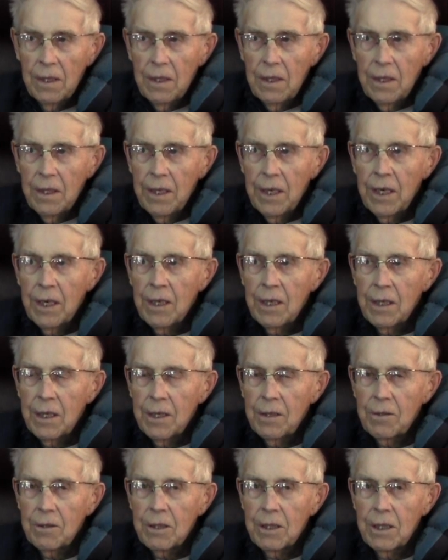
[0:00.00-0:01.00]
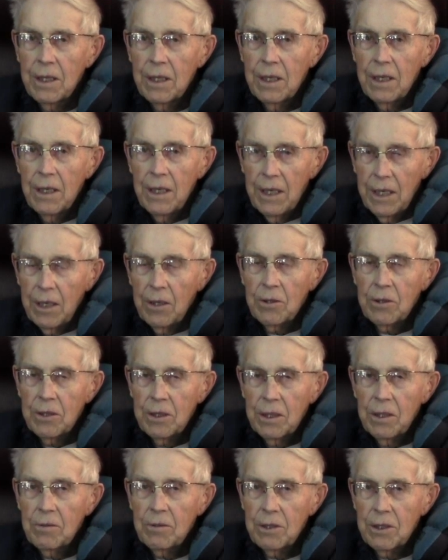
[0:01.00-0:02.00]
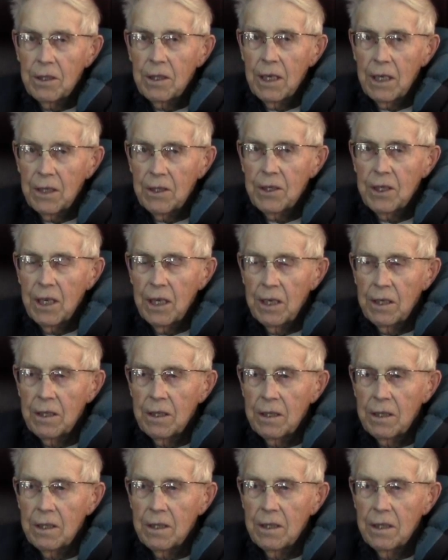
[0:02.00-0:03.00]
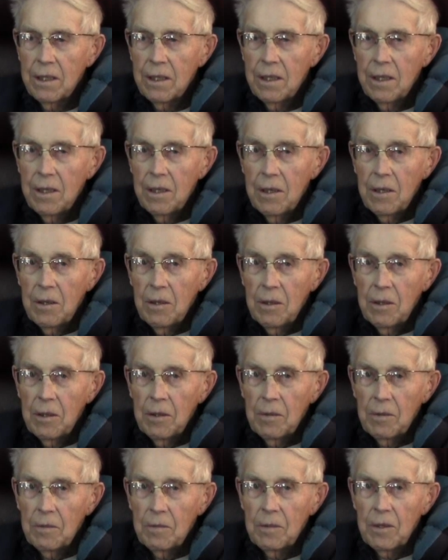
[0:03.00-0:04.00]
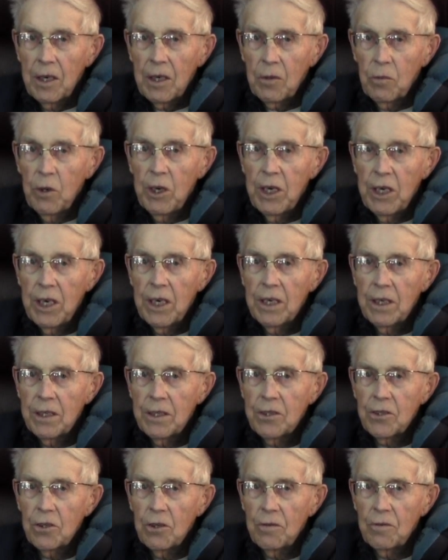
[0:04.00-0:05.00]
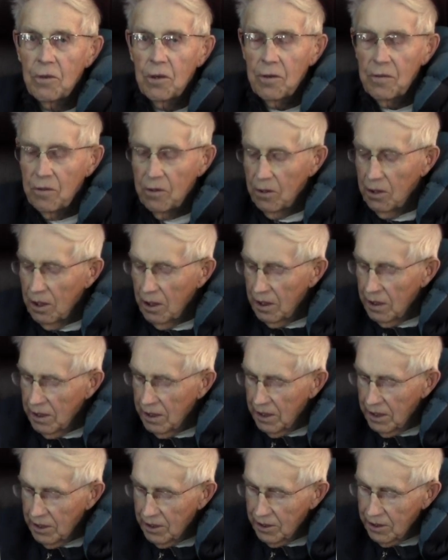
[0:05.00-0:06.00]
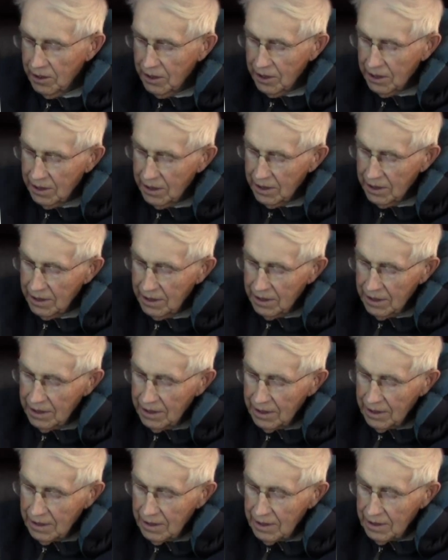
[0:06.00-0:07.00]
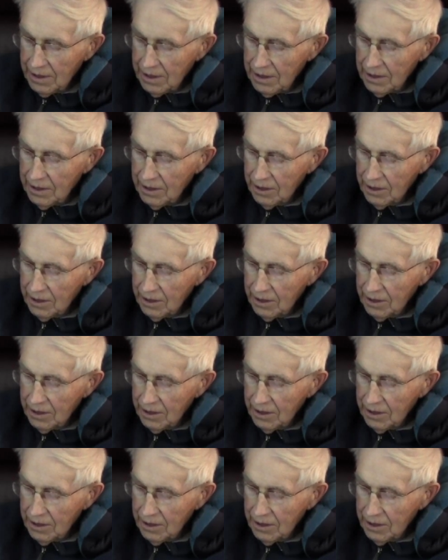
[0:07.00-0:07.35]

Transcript: Yeah, it was like I say, the duck weekend and so forth for all of the hunters. So-